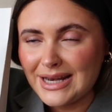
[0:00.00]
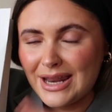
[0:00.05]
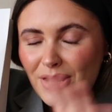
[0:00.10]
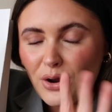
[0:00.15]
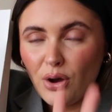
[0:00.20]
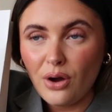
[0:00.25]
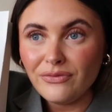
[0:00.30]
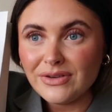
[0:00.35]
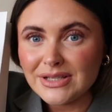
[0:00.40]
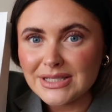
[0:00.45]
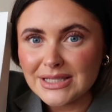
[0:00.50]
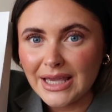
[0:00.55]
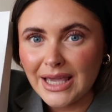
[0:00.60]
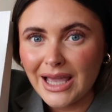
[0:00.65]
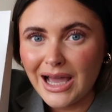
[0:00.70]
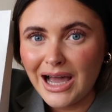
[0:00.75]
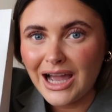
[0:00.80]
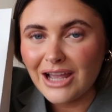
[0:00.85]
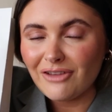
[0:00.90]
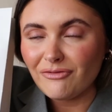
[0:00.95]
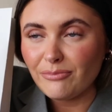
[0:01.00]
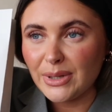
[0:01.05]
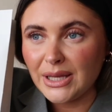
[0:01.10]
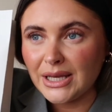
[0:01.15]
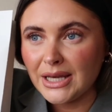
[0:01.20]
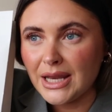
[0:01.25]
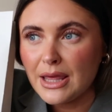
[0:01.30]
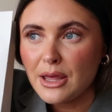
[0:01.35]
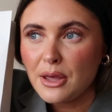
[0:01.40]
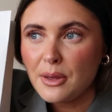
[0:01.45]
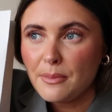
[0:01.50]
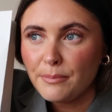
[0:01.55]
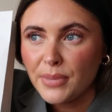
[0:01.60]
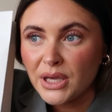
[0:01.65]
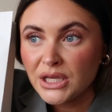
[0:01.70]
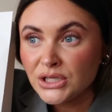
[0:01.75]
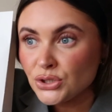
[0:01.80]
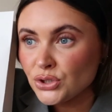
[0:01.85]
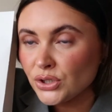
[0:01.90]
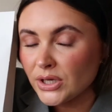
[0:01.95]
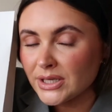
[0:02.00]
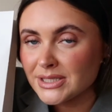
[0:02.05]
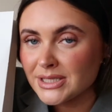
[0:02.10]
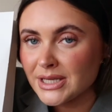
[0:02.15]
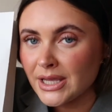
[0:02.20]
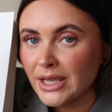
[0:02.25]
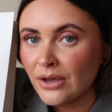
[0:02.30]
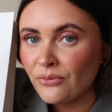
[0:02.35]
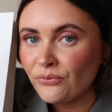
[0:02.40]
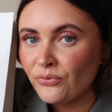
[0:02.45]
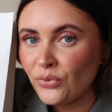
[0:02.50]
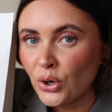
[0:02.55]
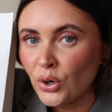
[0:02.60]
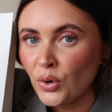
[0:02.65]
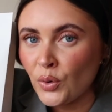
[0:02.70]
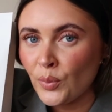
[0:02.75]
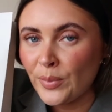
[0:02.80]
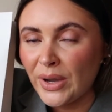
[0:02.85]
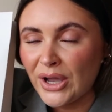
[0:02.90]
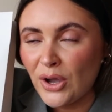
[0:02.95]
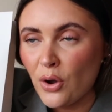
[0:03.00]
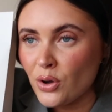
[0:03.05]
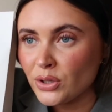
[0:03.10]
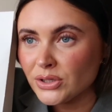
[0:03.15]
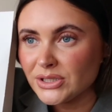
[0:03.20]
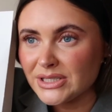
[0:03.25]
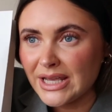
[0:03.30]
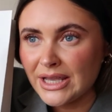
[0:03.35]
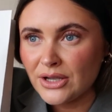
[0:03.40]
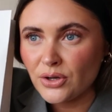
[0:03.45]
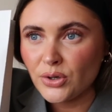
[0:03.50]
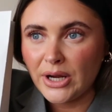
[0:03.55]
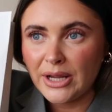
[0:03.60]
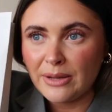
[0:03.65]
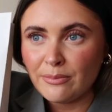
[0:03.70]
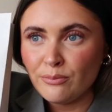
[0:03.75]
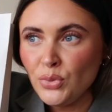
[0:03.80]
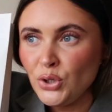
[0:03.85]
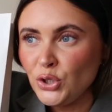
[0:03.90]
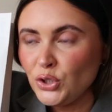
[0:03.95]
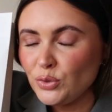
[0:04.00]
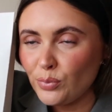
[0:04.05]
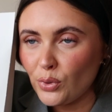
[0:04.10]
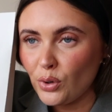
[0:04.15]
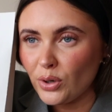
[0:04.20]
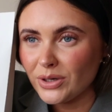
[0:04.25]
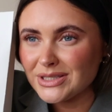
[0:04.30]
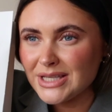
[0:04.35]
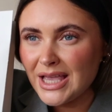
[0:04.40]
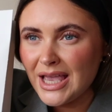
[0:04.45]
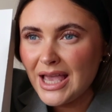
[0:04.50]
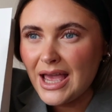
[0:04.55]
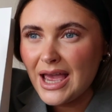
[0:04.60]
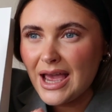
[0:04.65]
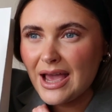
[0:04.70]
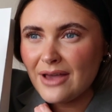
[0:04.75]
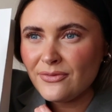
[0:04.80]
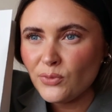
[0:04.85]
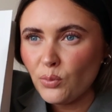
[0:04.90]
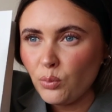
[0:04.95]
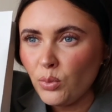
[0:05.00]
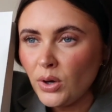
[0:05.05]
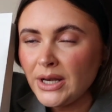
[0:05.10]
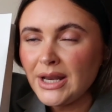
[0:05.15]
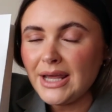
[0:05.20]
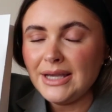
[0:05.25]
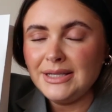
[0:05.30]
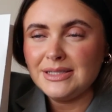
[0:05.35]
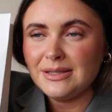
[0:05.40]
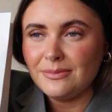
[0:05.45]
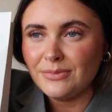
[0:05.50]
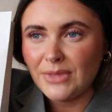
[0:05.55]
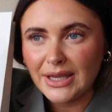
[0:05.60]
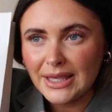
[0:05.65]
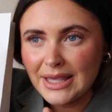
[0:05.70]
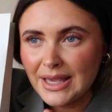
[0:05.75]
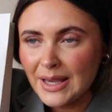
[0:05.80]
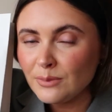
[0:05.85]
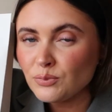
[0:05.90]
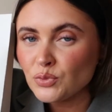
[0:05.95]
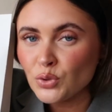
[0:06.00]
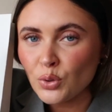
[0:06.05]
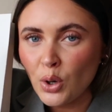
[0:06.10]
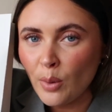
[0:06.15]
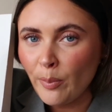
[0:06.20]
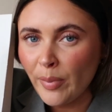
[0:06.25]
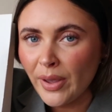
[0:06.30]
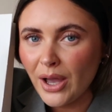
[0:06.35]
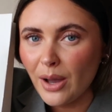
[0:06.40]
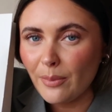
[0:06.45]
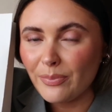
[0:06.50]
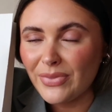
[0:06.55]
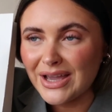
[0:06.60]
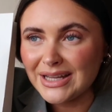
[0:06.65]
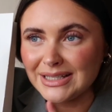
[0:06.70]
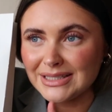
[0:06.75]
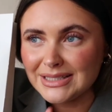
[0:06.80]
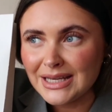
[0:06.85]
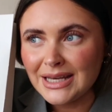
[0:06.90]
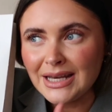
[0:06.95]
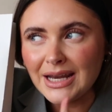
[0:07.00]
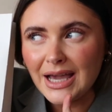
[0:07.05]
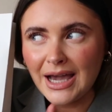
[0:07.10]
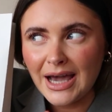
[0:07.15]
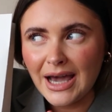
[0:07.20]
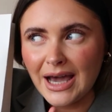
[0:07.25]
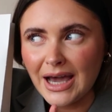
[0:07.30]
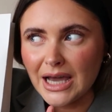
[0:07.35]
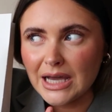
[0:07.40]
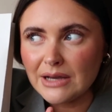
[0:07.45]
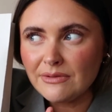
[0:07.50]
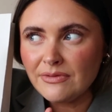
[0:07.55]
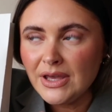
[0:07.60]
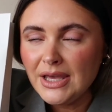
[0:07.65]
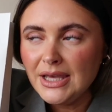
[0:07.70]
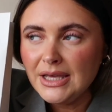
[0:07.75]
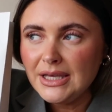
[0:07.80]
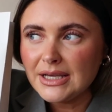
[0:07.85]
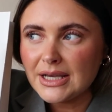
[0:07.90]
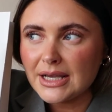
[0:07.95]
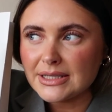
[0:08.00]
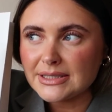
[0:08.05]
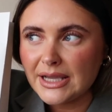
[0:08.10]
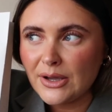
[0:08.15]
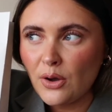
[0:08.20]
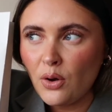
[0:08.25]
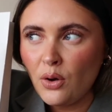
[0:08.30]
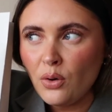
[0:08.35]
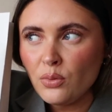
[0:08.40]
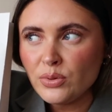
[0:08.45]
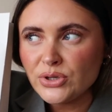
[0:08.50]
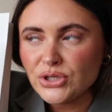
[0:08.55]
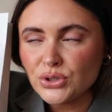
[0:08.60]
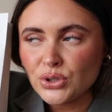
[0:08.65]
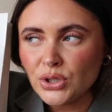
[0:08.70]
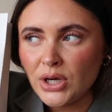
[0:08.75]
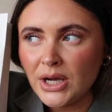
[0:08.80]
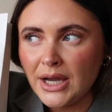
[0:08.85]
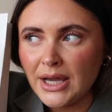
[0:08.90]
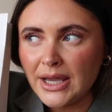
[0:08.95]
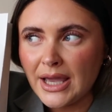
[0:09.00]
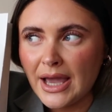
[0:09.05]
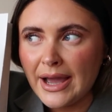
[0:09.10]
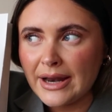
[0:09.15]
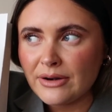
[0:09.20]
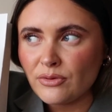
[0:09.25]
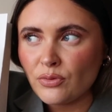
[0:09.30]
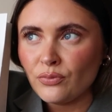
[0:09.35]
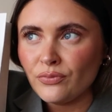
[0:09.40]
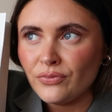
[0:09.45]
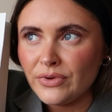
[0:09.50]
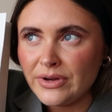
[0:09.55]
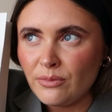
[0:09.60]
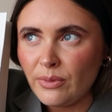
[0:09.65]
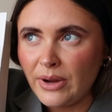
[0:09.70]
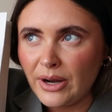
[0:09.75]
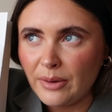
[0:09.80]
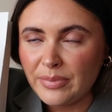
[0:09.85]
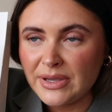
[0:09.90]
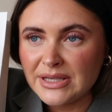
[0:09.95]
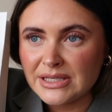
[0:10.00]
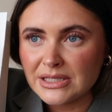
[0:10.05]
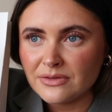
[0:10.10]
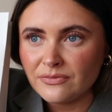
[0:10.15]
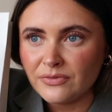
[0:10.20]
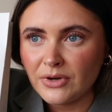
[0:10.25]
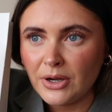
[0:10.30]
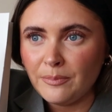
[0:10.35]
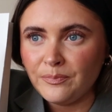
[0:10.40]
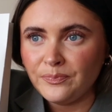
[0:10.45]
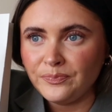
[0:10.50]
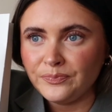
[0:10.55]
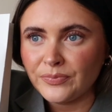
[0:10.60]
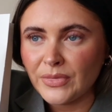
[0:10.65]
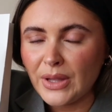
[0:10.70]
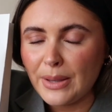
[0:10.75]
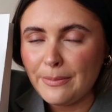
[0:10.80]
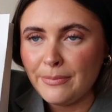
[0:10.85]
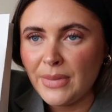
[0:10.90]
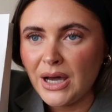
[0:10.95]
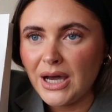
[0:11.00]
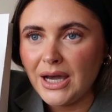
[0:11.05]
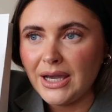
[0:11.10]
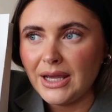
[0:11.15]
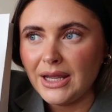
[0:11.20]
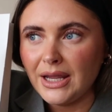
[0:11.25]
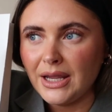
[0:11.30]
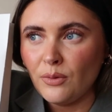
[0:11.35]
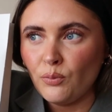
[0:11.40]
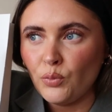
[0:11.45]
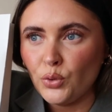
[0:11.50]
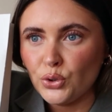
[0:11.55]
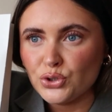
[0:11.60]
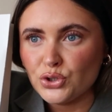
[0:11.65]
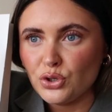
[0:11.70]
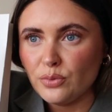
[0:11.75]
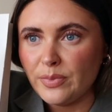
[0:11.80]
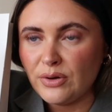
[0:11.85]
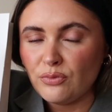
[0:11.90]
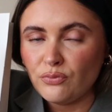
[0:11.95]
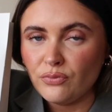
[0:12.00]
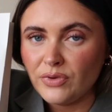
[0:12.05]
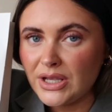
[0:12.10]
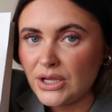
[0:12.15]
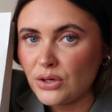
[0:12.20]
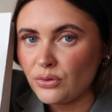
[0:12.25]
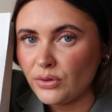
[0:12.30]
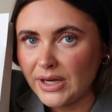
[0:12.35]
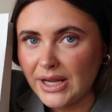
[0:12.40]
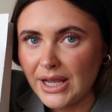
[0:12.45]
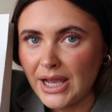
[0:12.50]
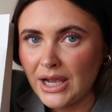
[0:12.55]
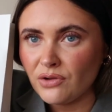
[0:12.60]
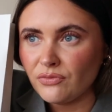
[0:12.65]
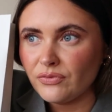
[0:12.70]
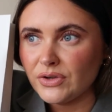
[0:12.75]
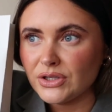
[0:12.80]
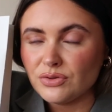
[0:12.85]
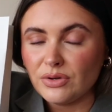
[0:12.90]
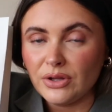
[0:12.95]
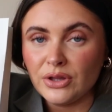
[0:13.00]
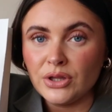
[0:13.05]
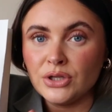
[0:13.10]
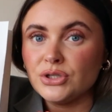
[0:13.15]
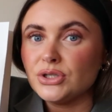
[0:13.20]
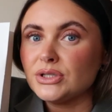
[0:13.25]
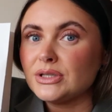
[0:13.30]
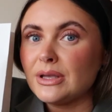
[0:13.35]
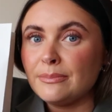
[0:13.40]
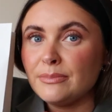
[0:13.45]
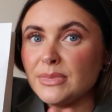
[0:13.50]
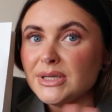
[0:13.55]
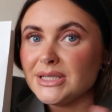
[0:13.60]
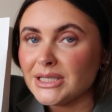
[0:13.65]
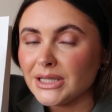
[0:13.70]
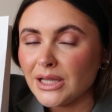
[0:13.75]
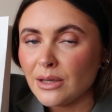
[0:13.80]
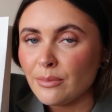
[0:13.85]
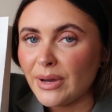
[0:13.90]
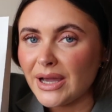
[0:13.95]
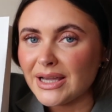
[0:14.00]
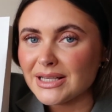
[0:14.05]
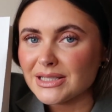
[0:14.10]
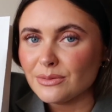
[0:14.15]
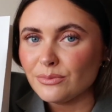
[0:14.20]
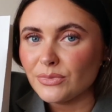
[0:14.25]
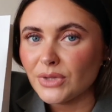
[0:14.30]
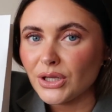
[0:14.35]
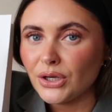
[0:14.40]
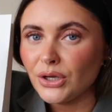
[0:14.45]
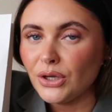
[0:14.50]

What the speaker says: And obviously I've been Pinteresting for my holiday and creating mood boards, and the one item that kept cropping up that I didn't have, because I always try and rewear pieces from my wardrobe and recreate outfits rather than just immediately buying something